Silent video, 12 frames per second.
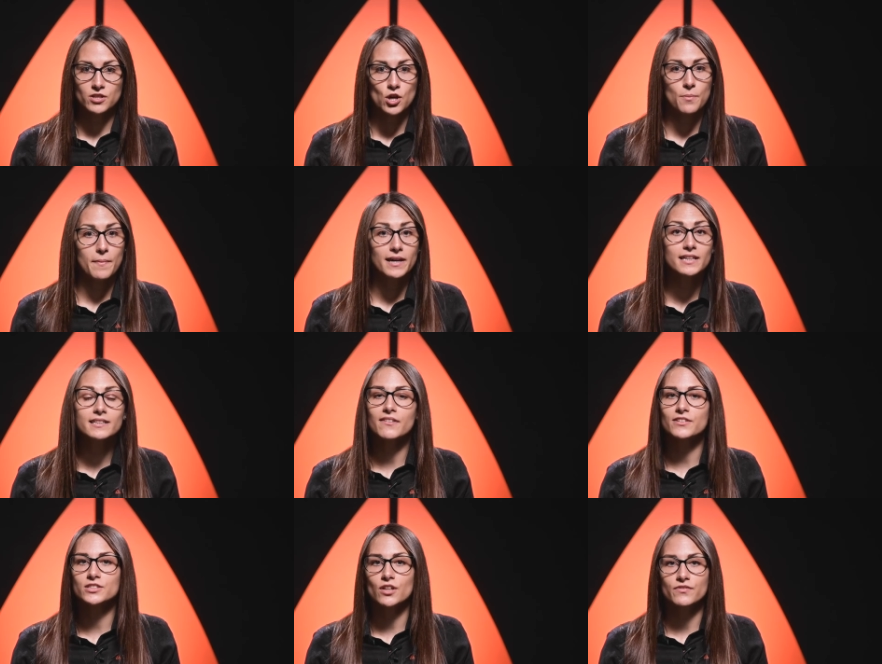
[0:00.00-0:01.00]
on many
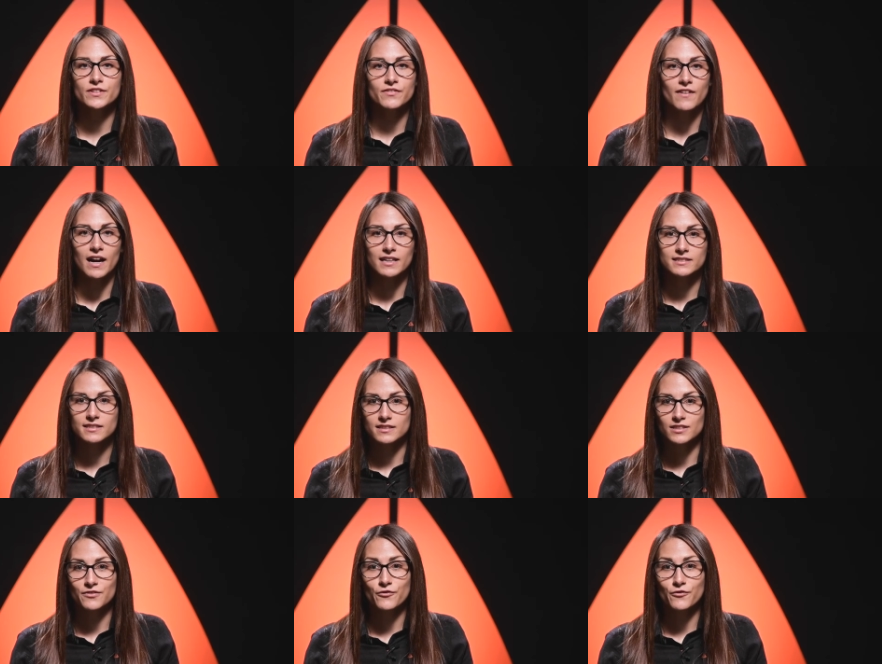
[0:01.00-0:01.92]
Dewesoft devices,